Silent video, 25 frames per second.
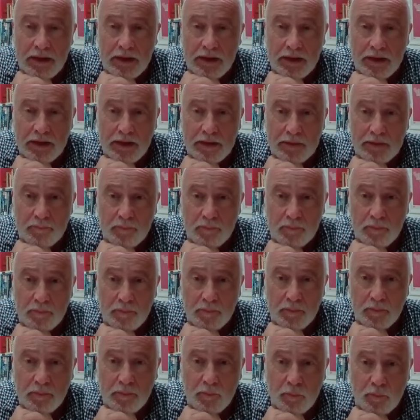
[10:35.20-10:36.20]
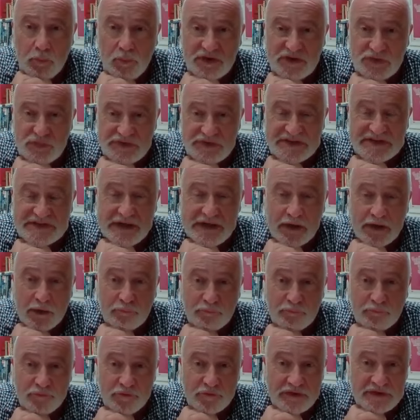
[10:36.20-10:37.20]
um, which was set
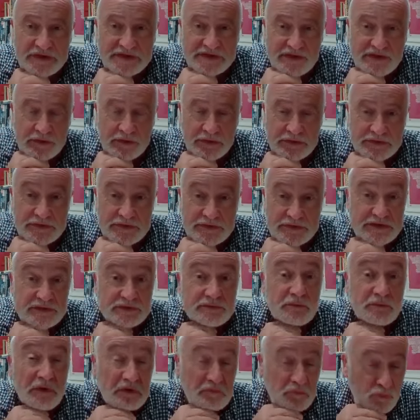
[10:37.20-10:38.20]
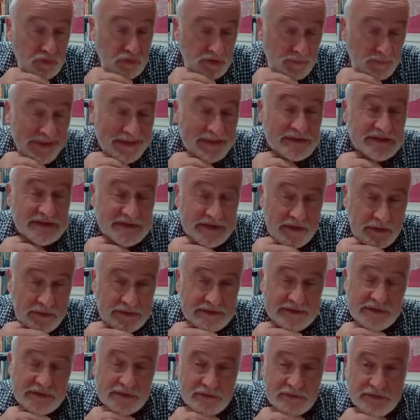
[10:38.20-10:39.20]
up for the sons, it would have been the
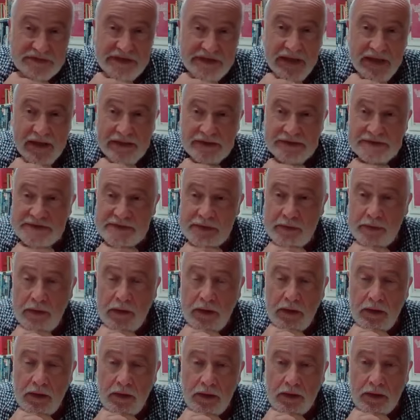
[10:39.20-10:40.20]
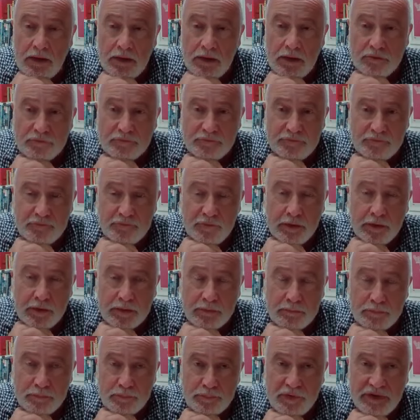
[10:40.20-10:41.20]
sons in those days, of
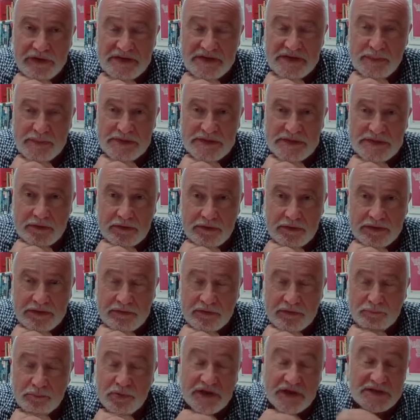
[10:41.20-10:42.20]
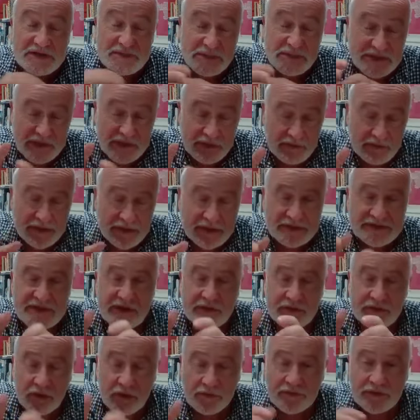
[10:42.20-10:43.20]
um, Presbyterian, the Presbyterians
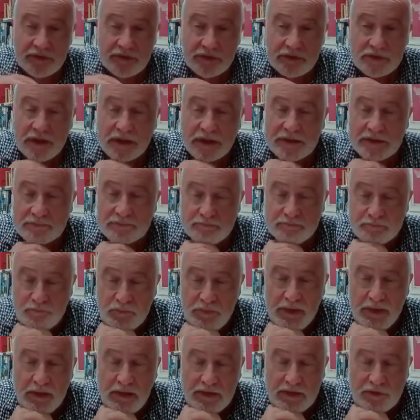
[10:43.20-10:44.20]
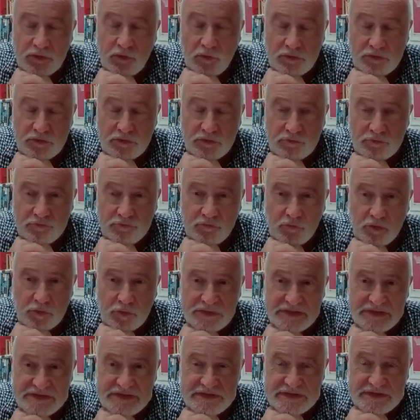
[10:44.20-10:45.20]
and other um,
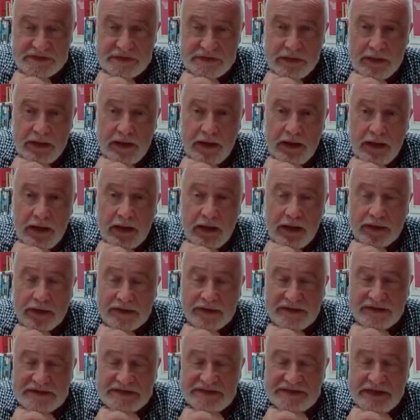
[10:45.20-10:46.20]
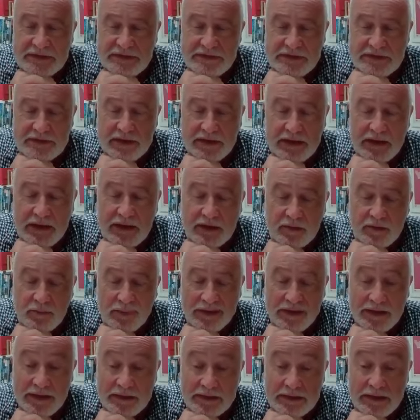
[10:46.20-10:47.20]
nonconformists. And the dissenting
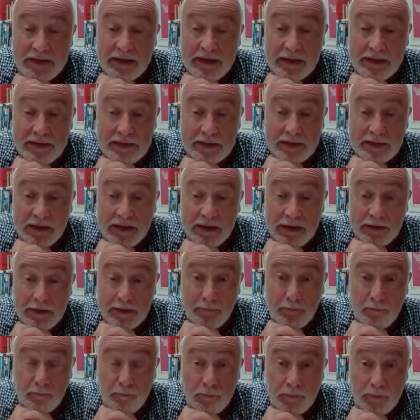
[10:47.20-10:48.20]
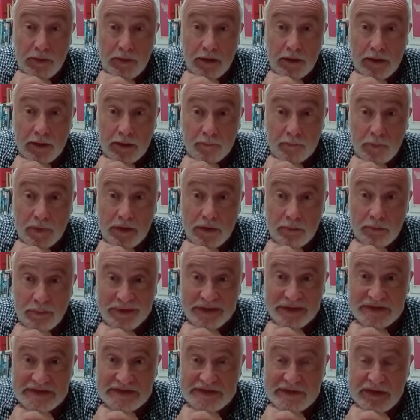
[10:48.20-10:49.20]
academy in Killyleagh um, had
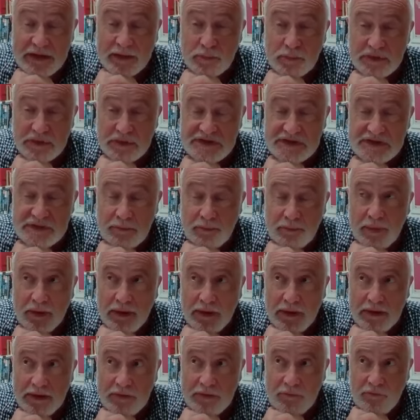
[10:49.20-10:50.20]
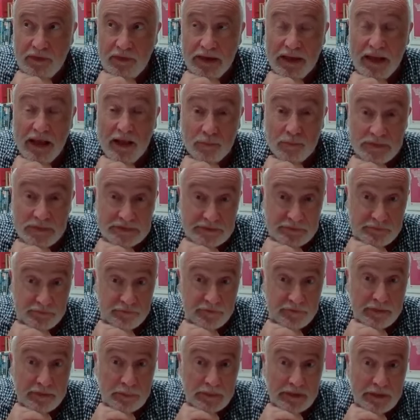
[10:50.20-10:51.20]
been established by the Hamilton
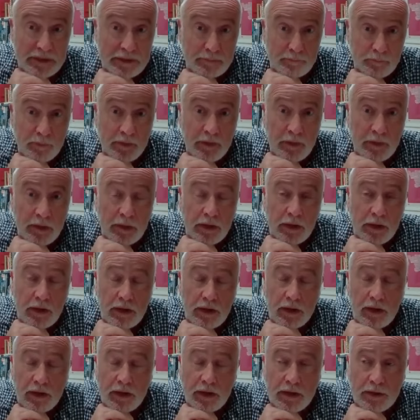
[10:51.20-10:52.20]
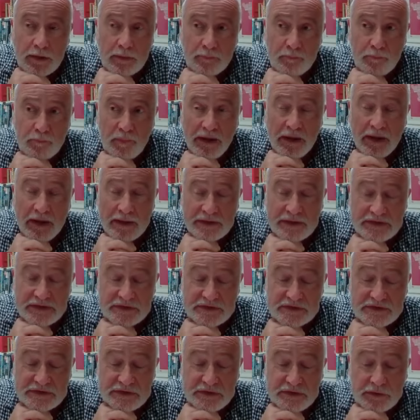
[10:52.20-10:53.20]
family, um,
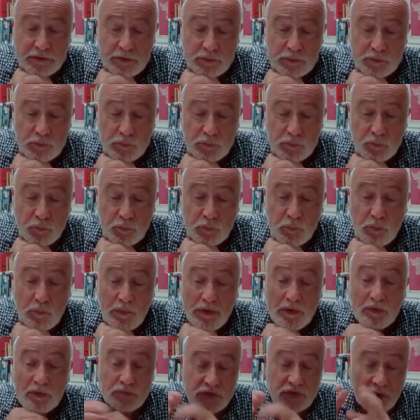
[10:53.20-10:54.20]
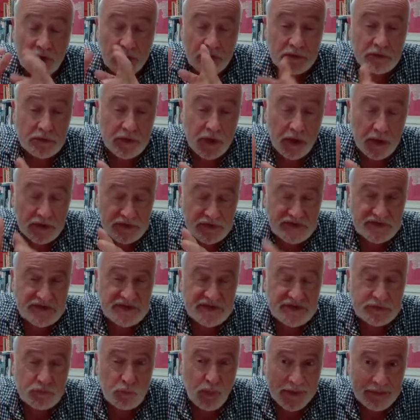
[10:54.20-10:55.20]
and young
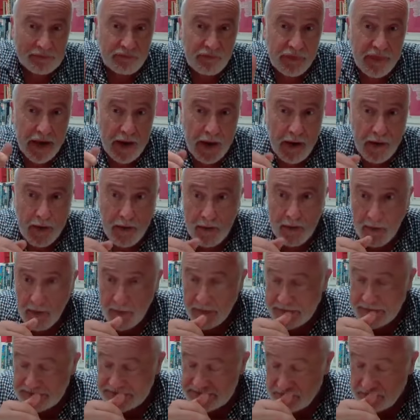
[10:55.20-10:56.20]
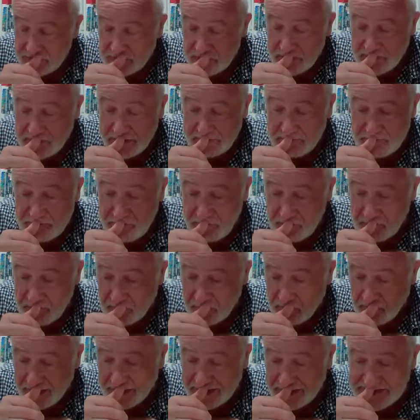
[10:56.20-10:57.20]
Hutcheson went there. So
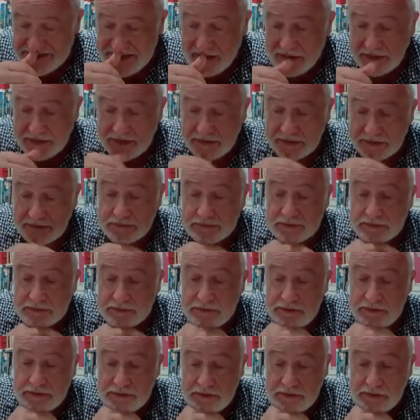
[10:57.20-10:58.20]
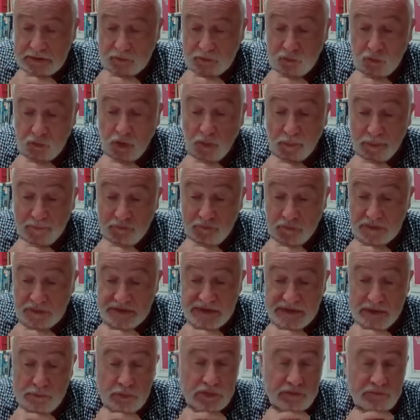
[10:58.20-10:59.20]
as I grew up, of
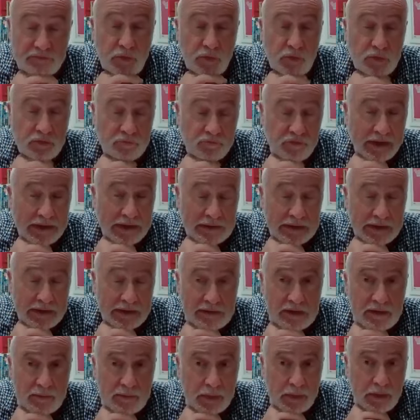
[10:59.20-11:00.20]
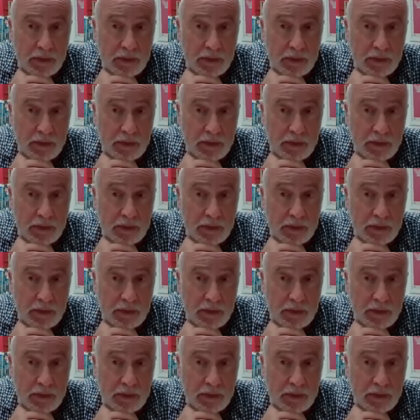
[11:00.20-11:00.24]
course, I would have known very little